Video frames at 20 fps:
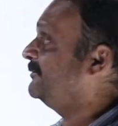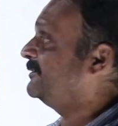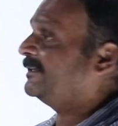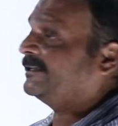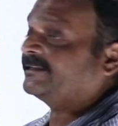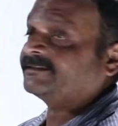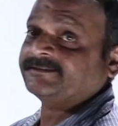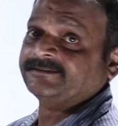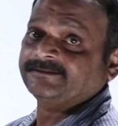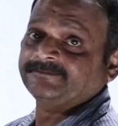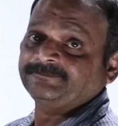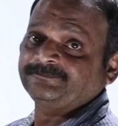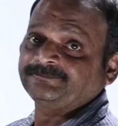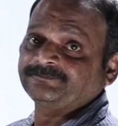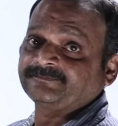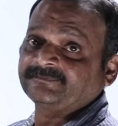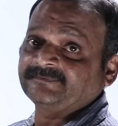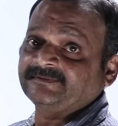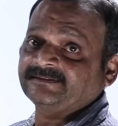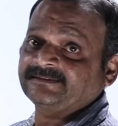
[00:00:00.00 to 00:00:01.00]
charge.
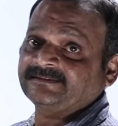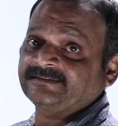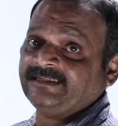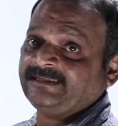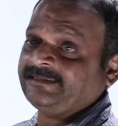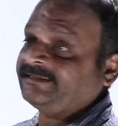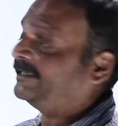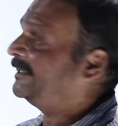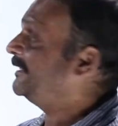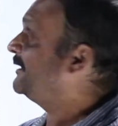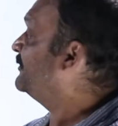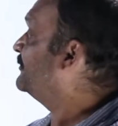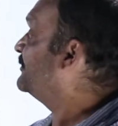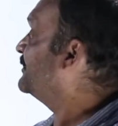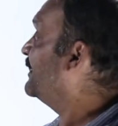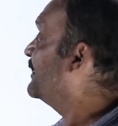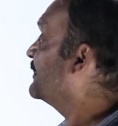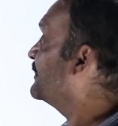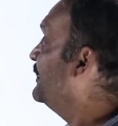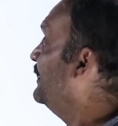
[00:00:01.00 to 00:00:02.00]
This is a negative
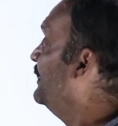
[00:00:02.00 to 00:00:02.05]
charge.